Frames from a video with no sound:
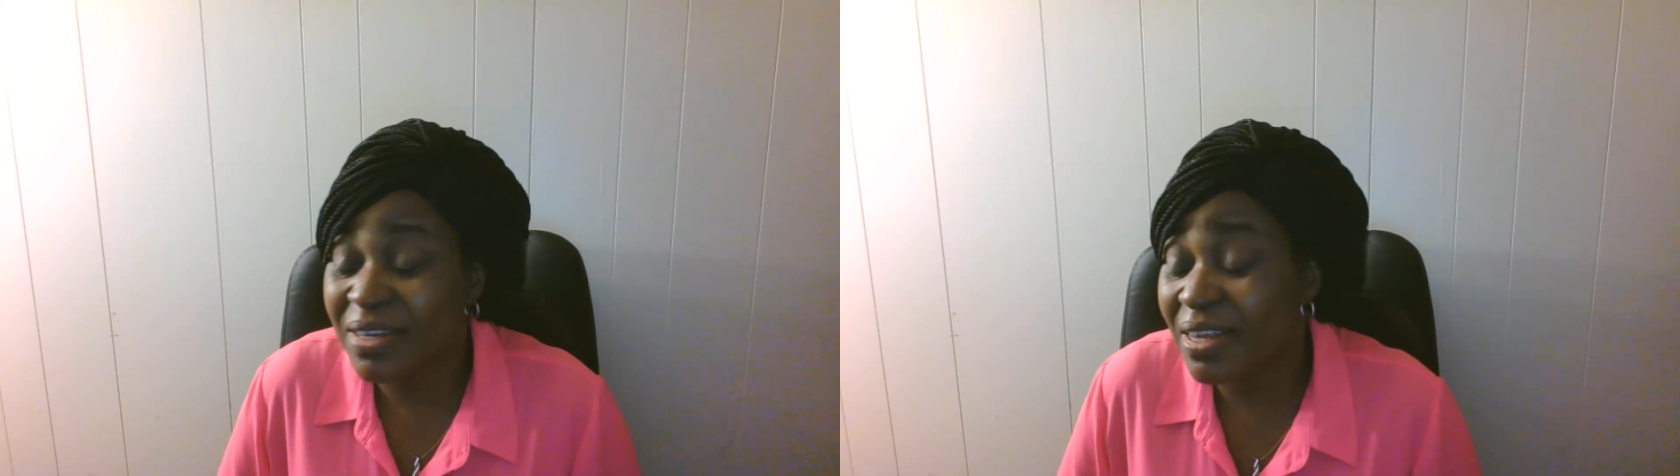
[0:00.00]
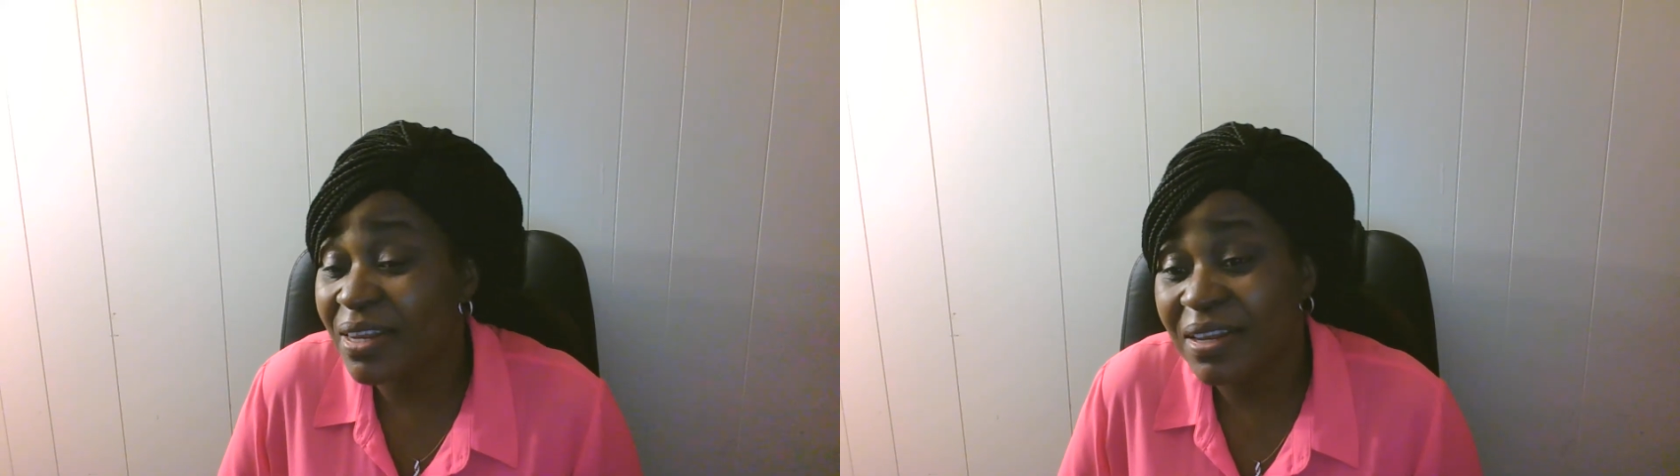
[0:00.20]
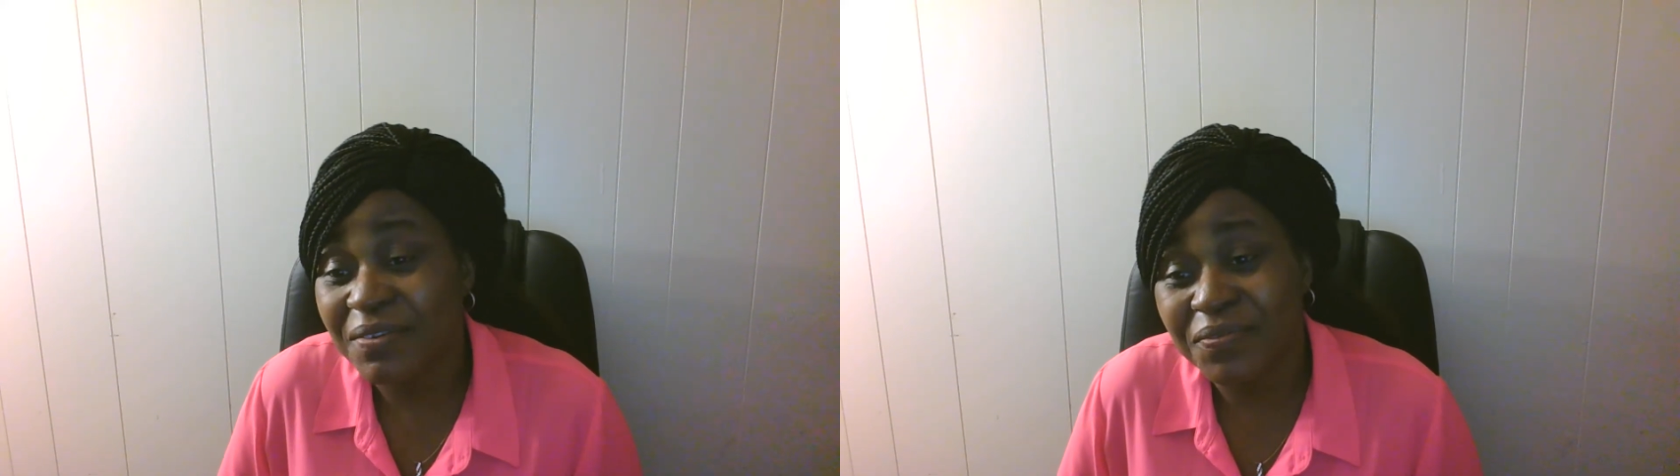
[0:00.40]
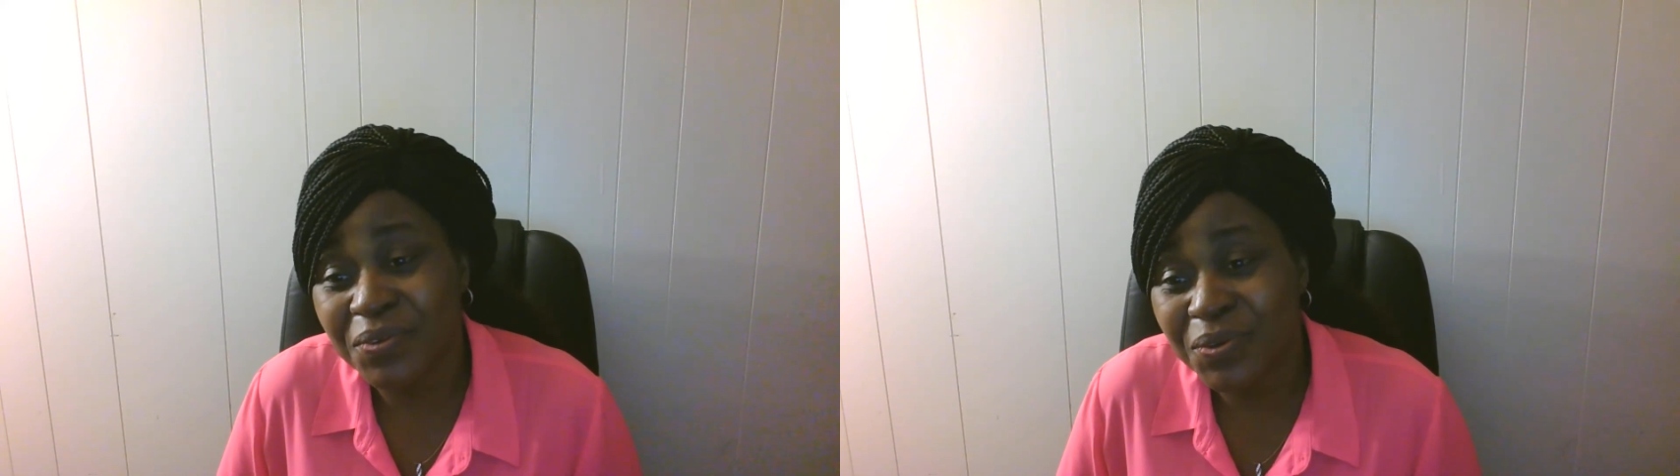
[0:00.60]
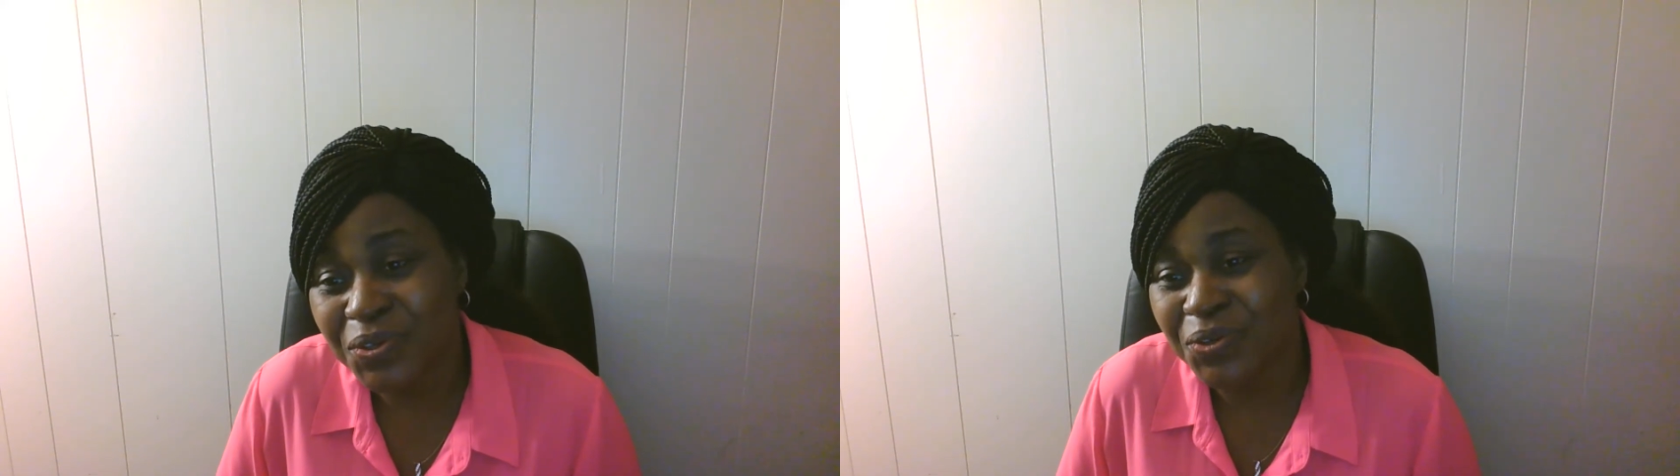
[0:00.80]
in the
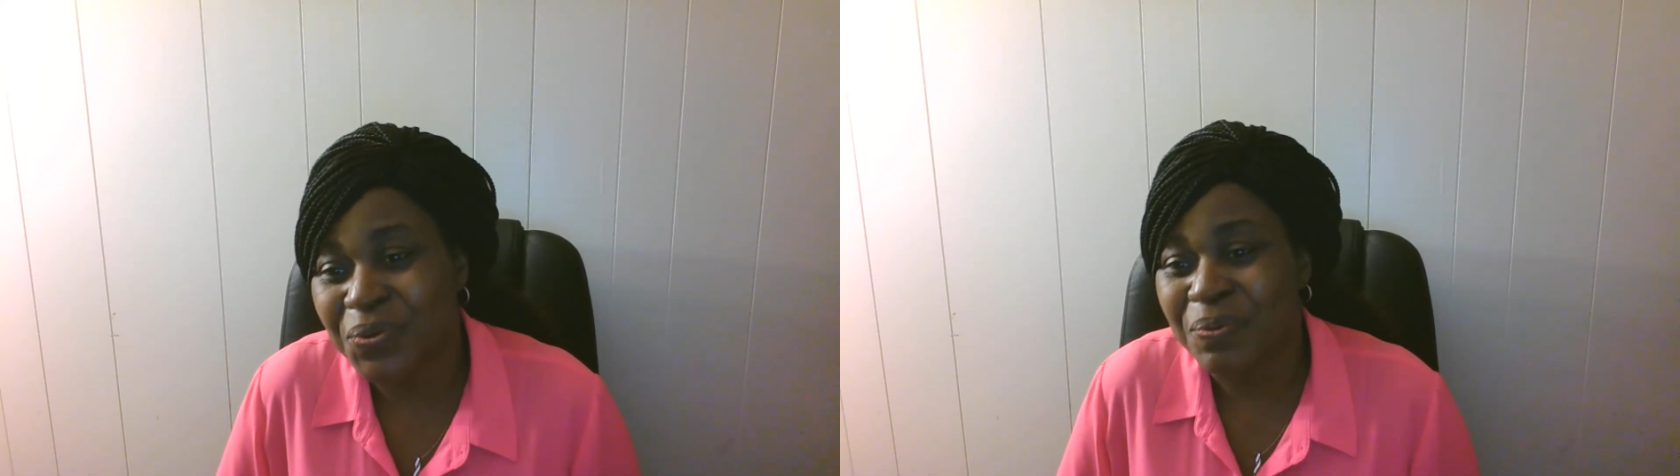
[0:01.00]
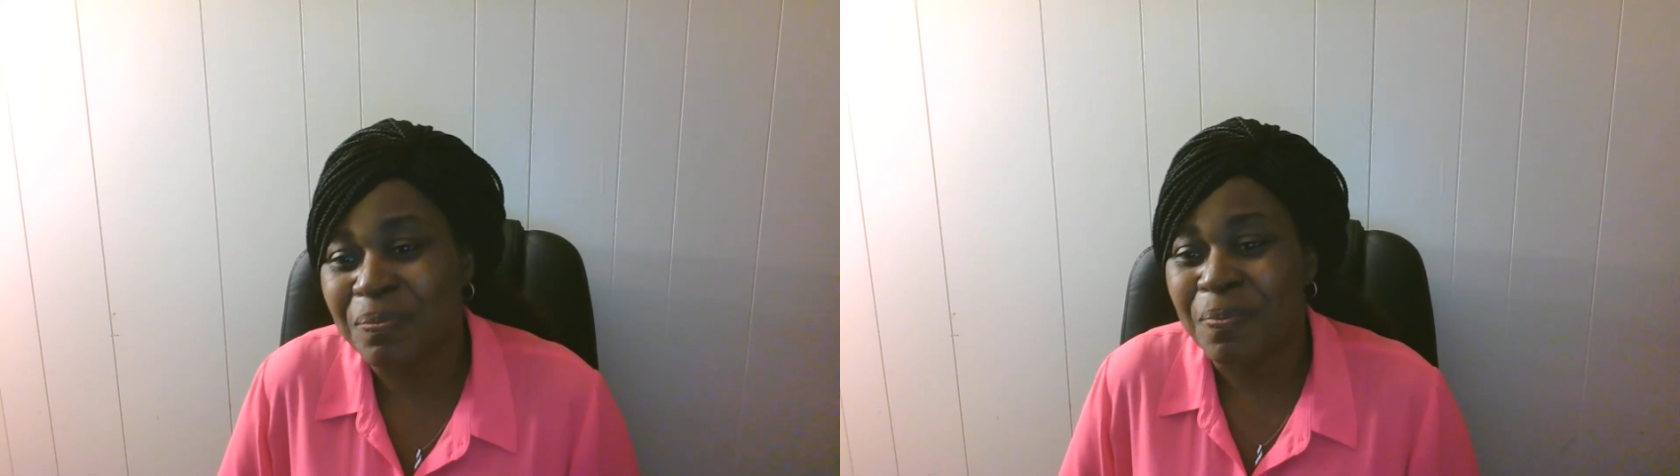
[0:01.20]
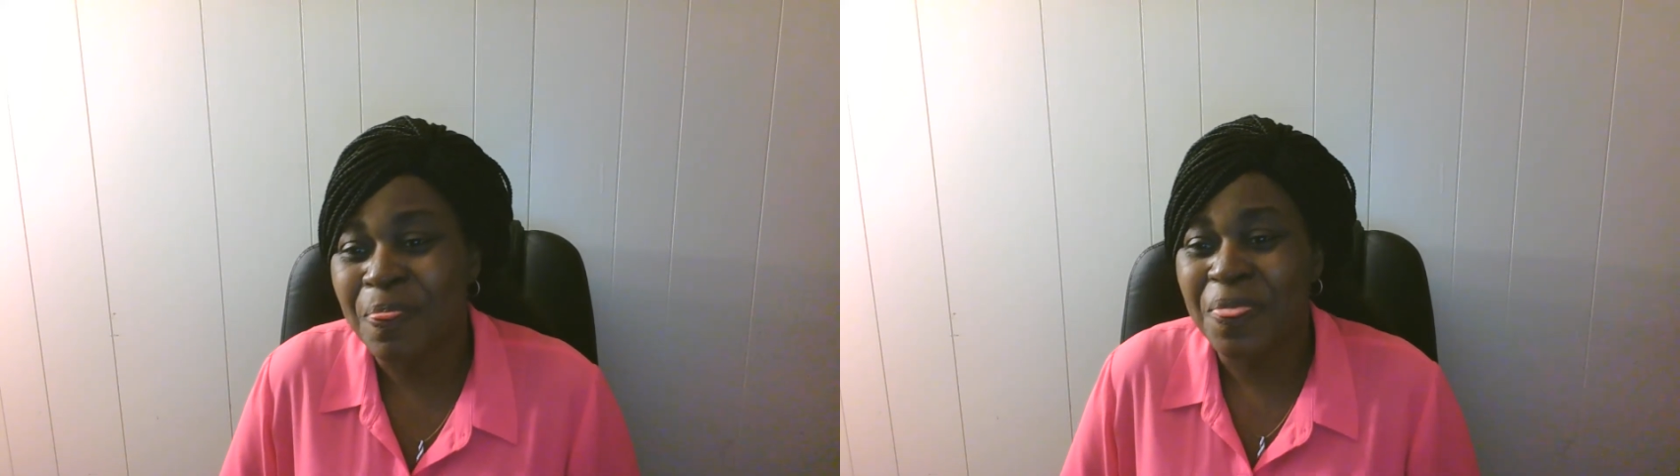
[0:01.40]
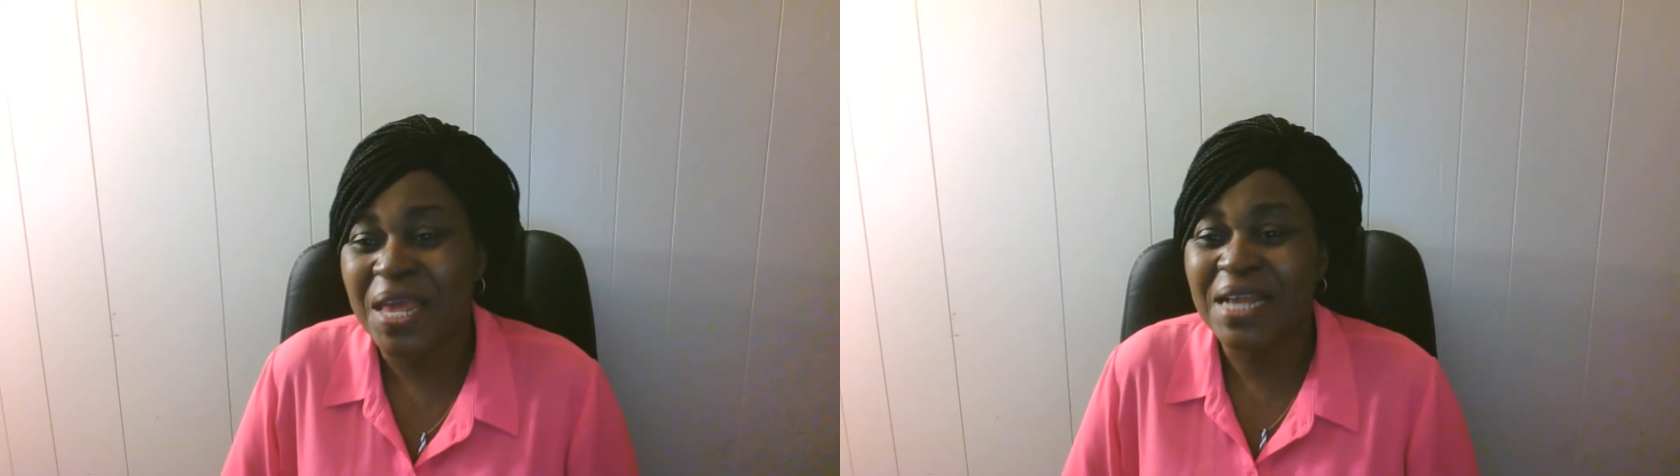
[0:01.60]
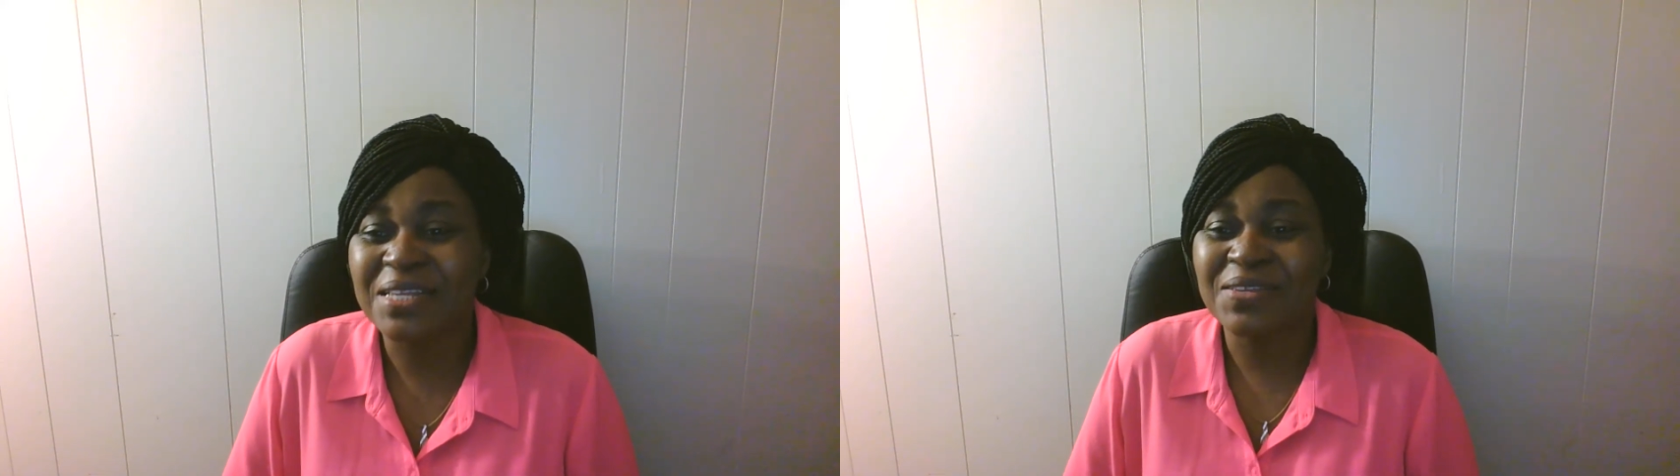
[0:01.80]
future.
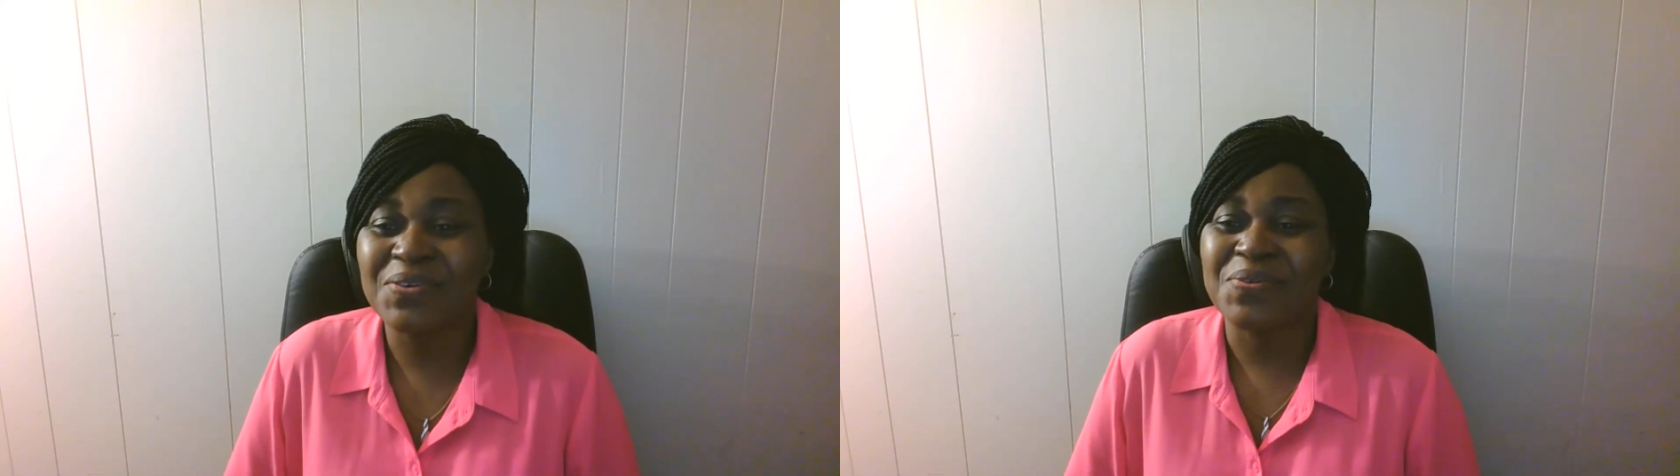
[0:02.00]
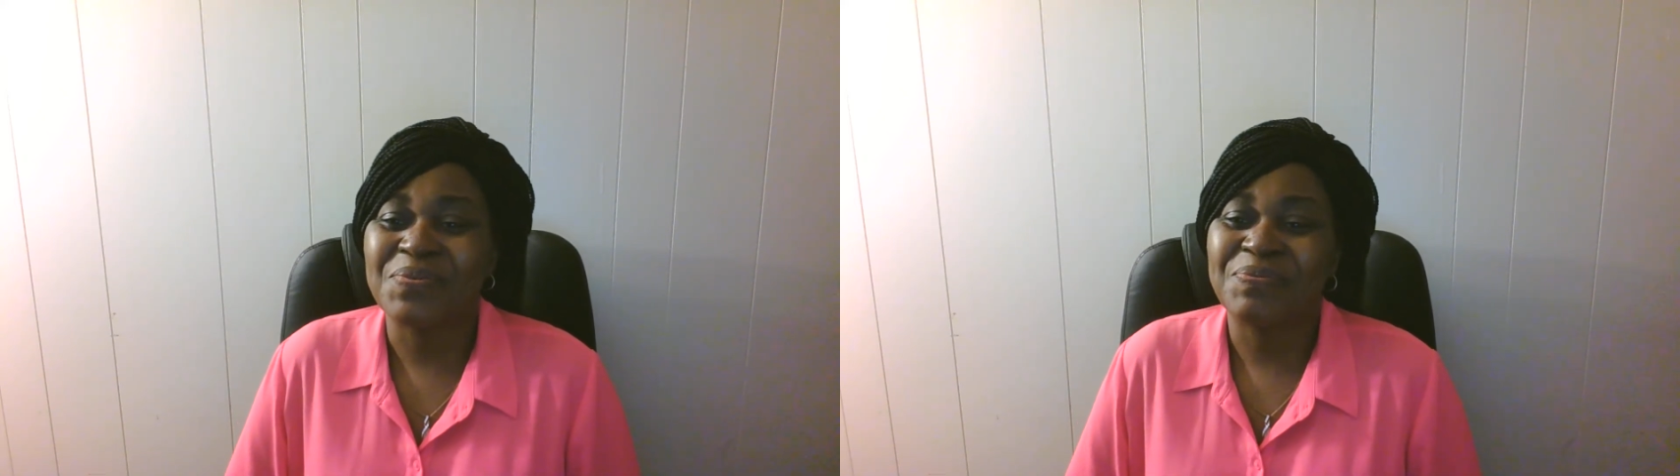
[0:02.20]
So,